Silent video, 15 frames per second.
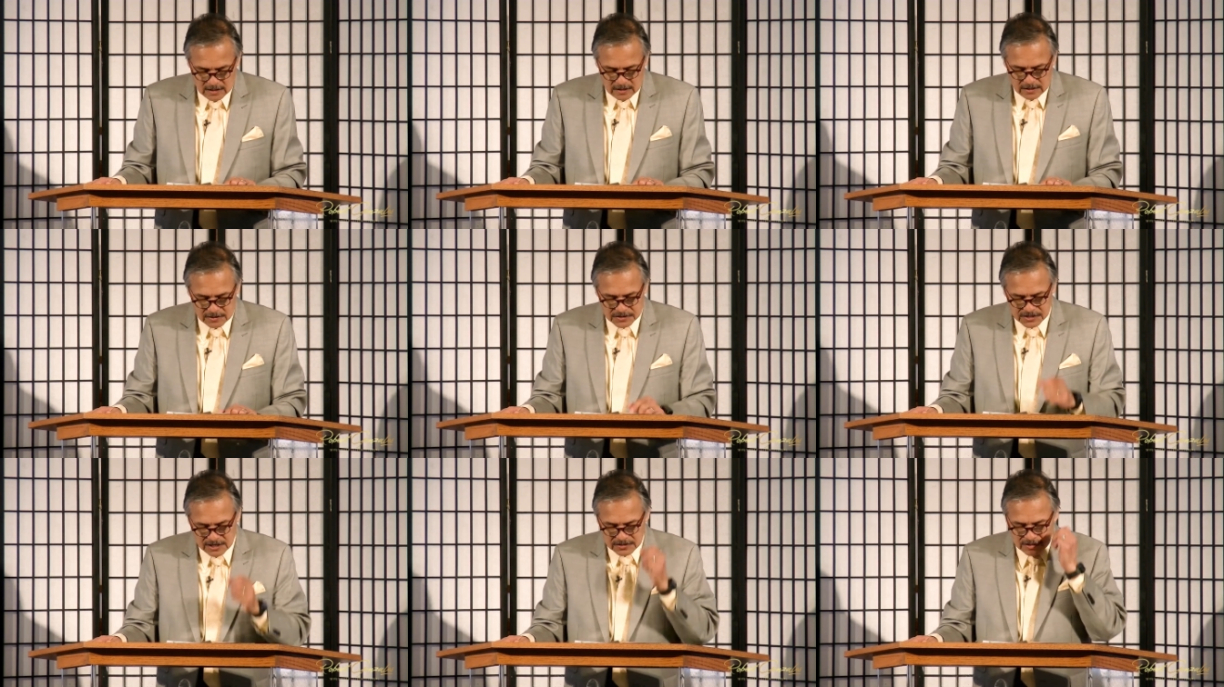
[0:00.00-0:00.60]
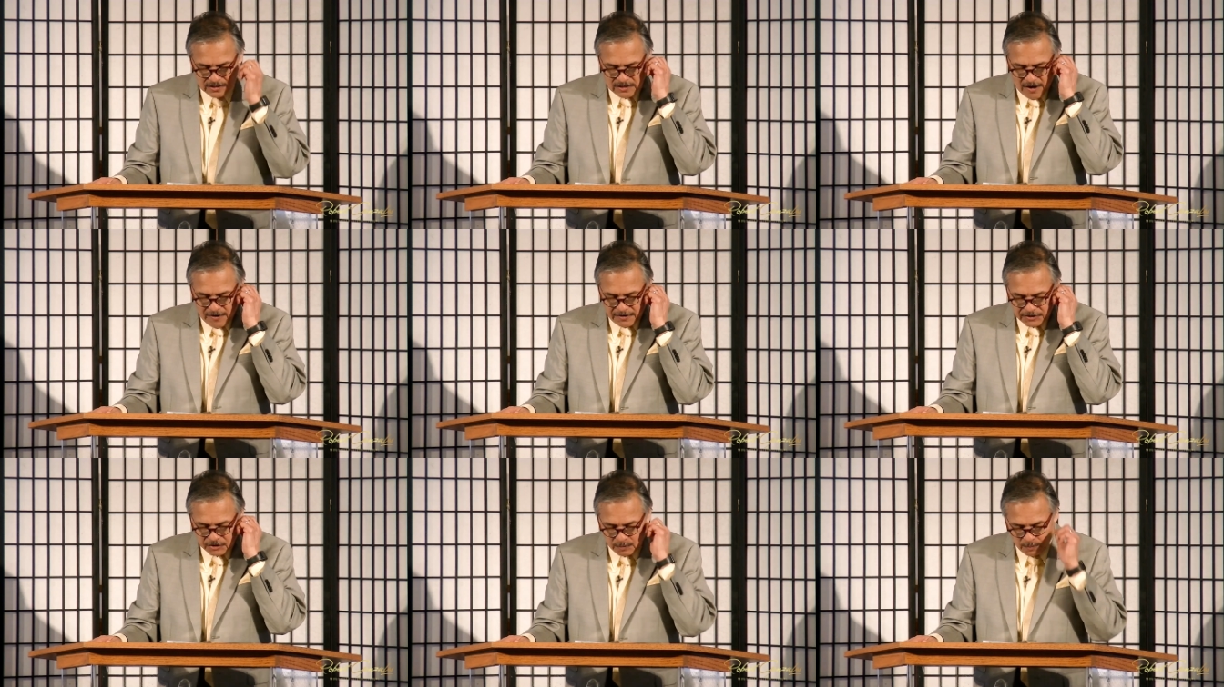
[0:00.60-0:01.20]
Your sons and
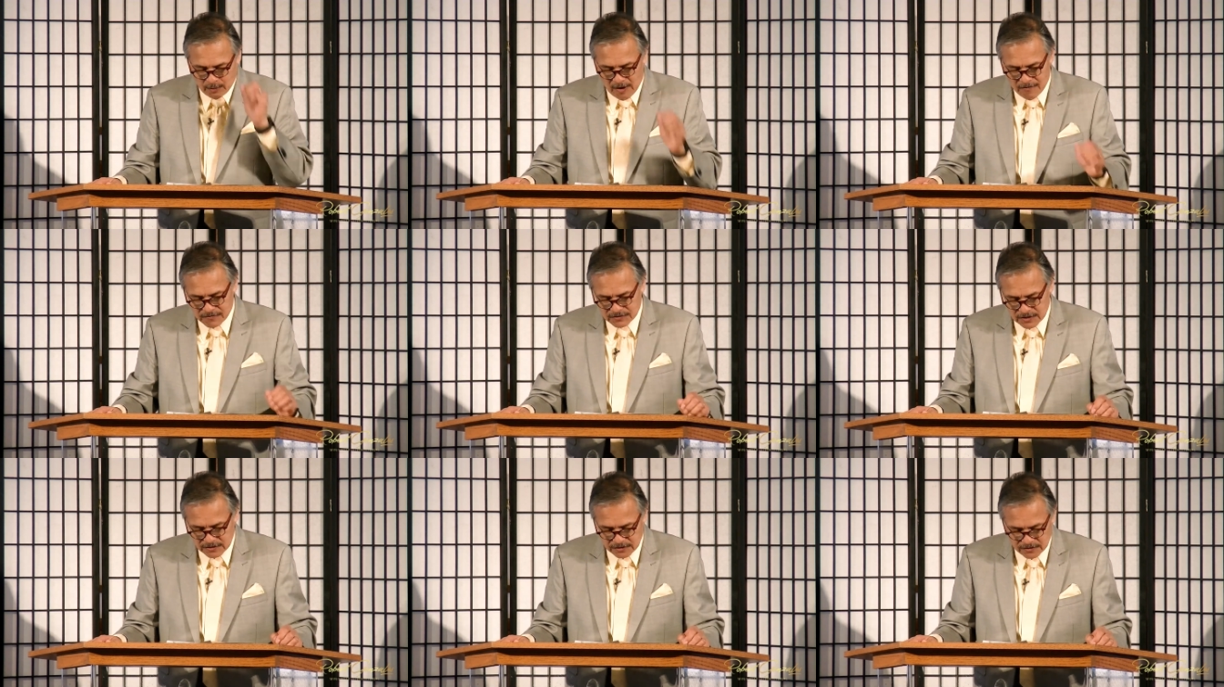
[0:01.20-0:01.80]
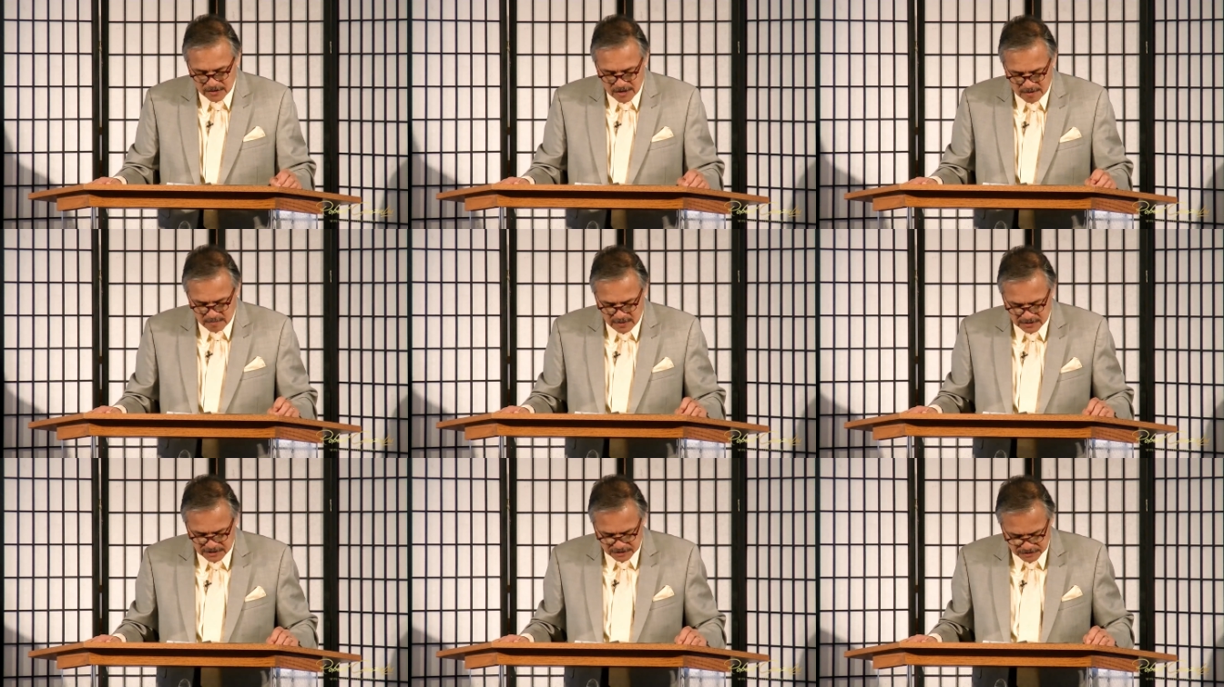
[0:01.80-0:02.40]
daughters shall prophesy, your young
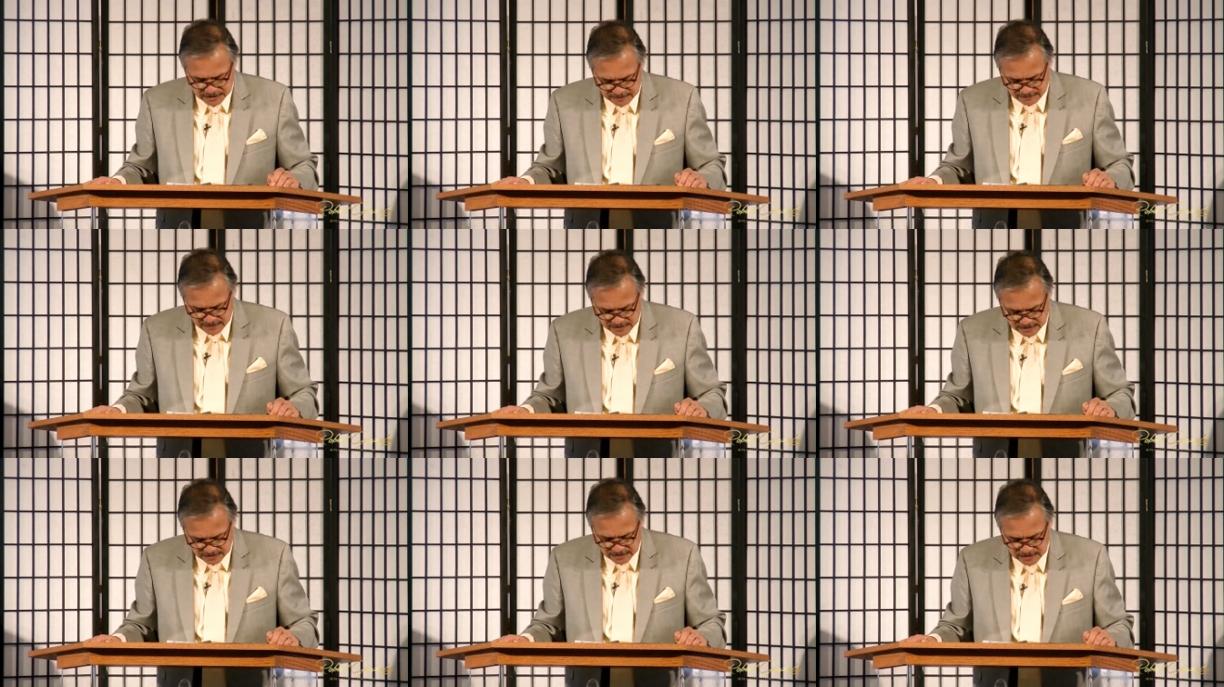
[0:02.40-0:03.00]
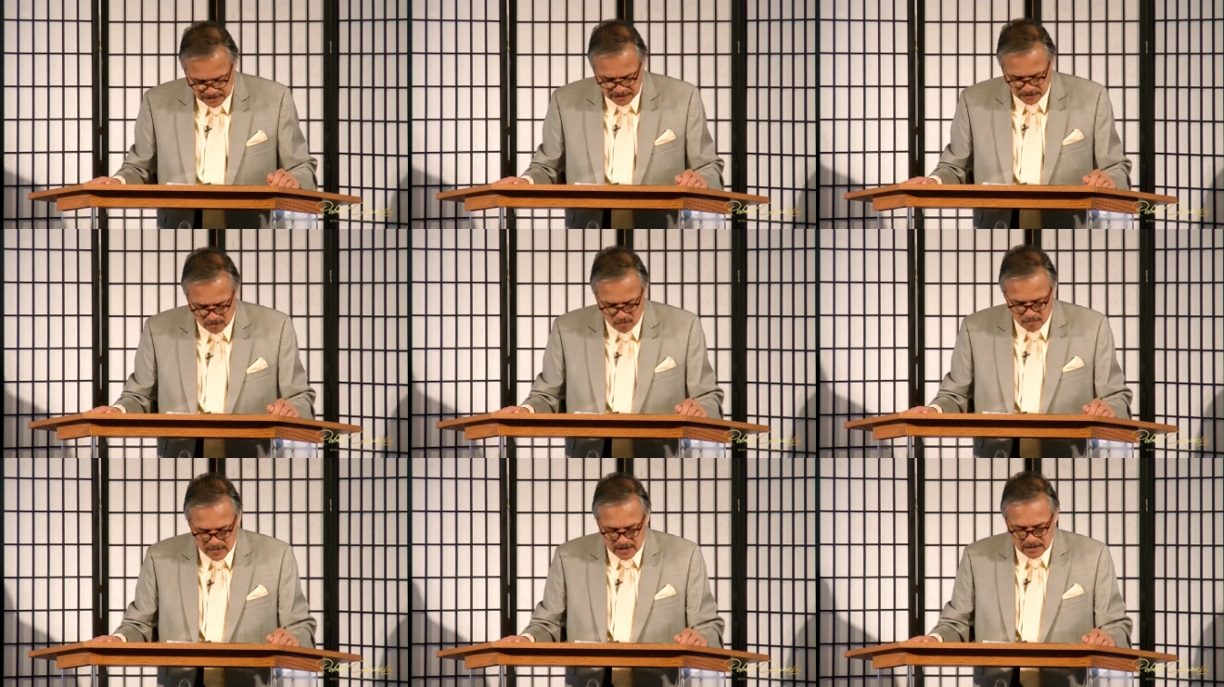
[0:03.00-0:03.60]
men shall see visions, and your
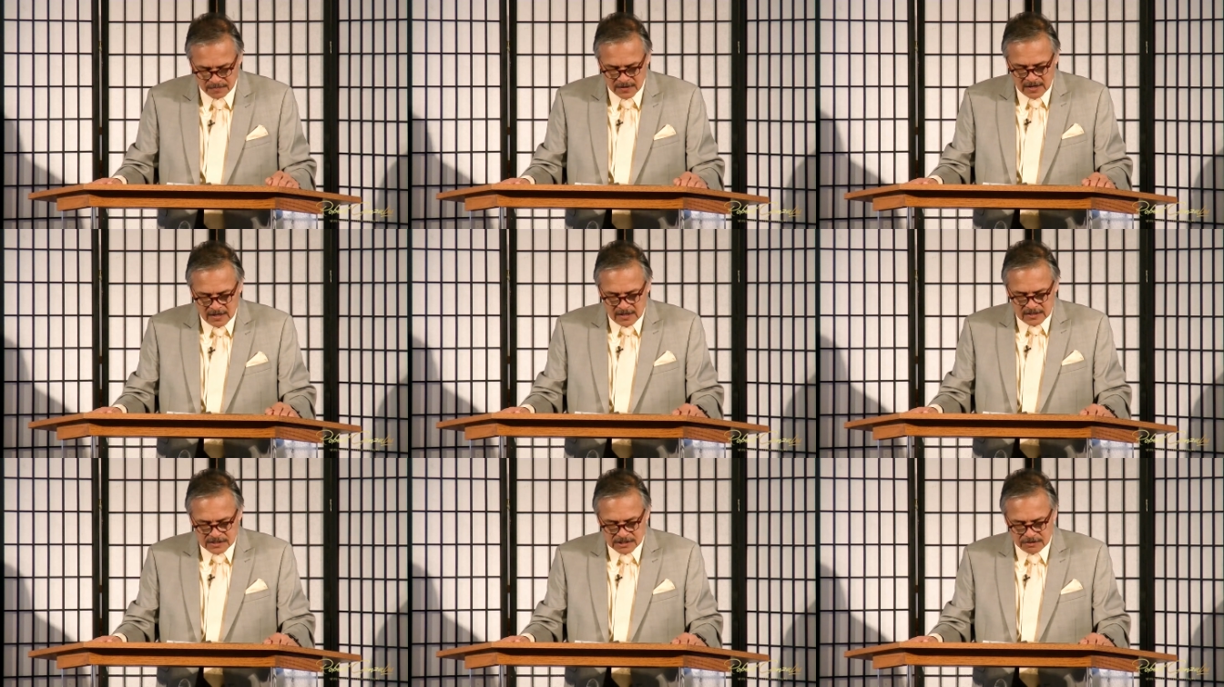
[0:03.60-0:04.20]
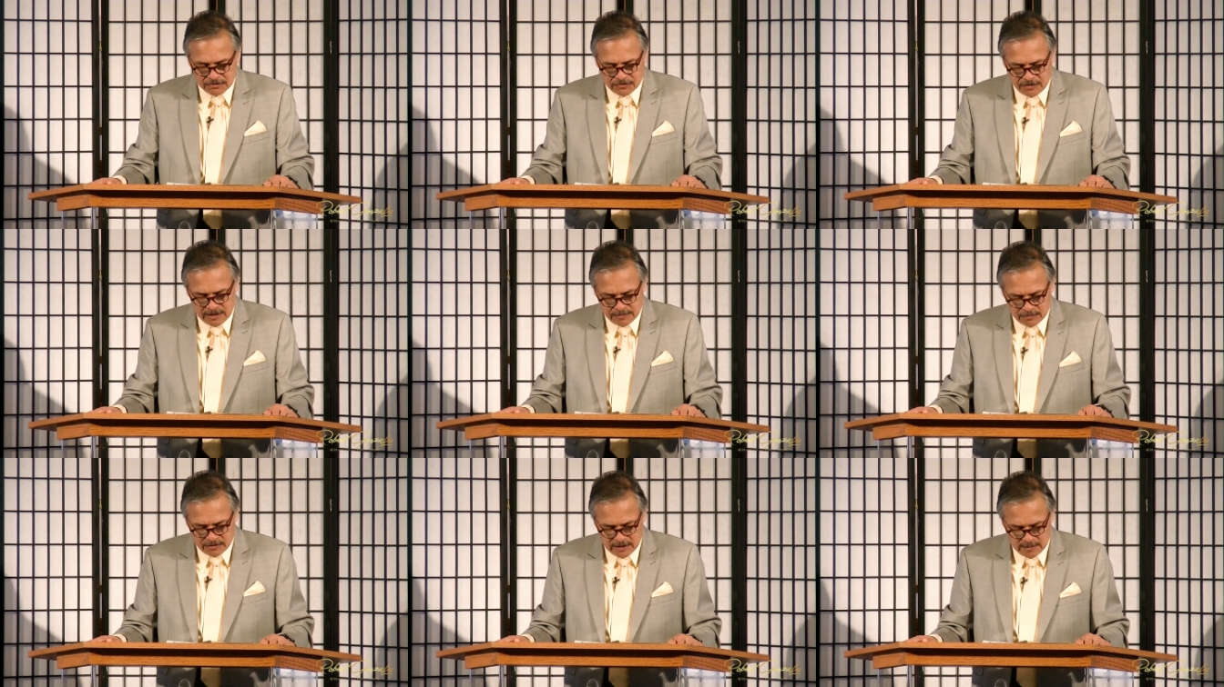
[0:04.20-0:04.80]
old men shall
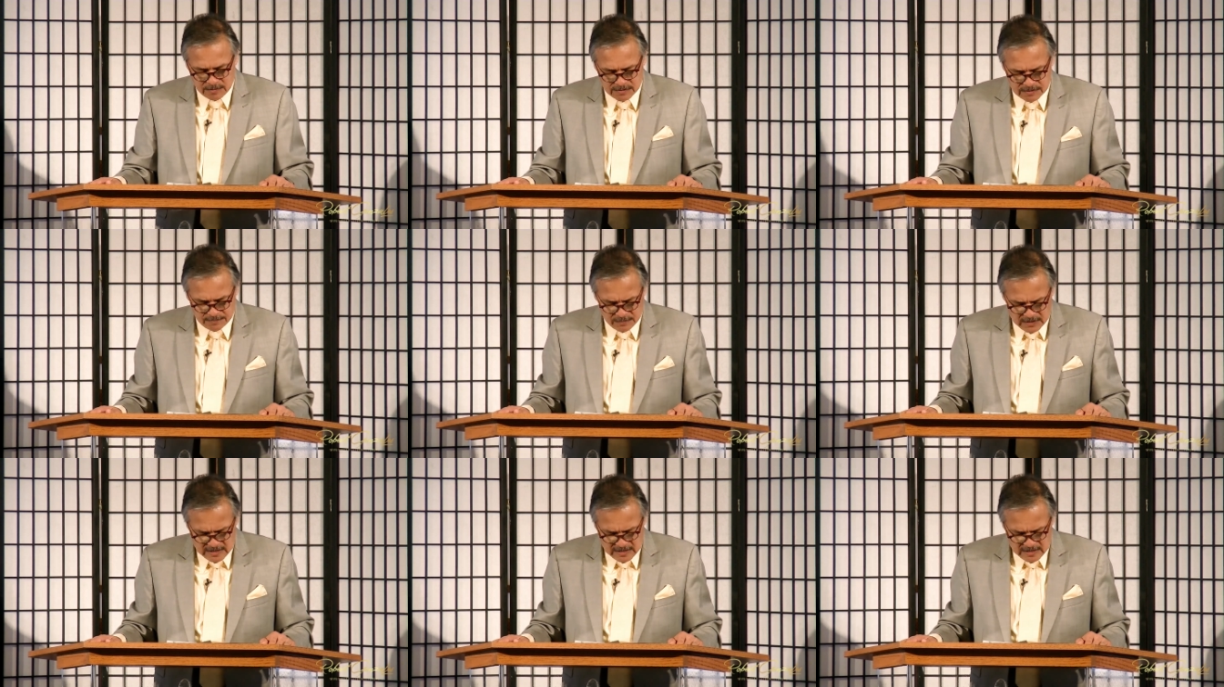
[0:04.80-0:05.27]
dream dreams.